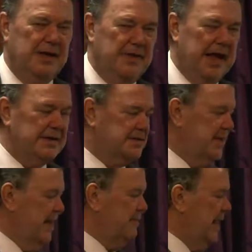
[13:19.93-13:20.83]
That
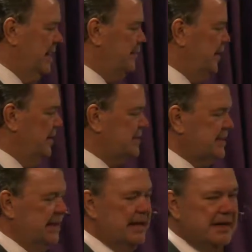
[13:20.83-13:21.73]
sin might appear
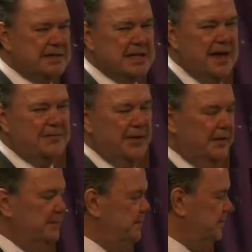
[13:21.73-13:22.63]
exceedingly
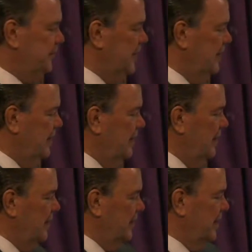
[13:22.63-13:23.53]
sinful.
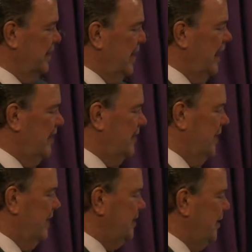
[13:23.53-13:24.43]
The law,
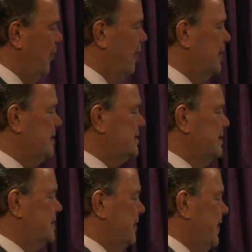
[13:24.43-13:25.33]
then, the
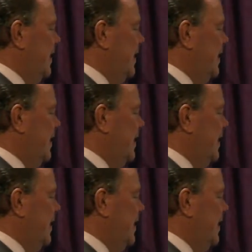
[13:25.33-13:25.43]
ordinances of the